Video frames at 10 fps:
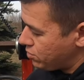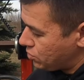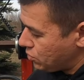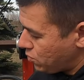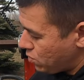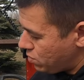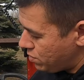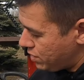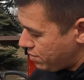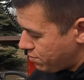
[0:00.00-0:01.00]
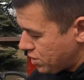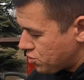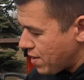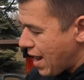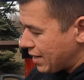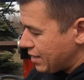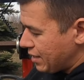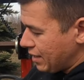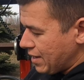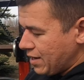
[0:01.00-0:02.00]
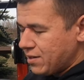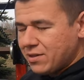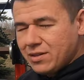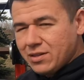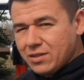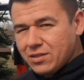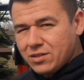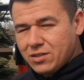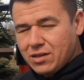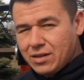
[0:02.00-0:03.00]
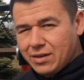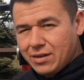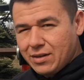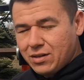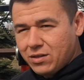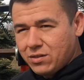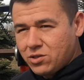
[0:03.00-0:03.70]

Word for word: So the retracted length is uh,